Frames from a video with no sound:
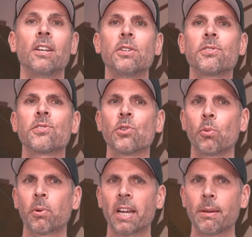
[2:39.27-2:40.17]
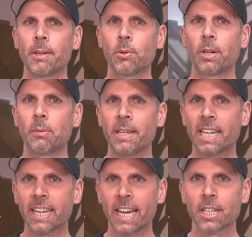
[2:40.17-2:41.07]
Super Heavy will be
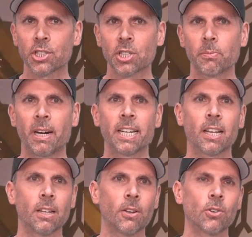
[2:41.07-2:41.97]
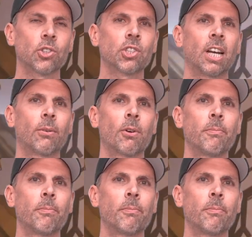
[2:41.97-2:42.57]
catched by the launch tower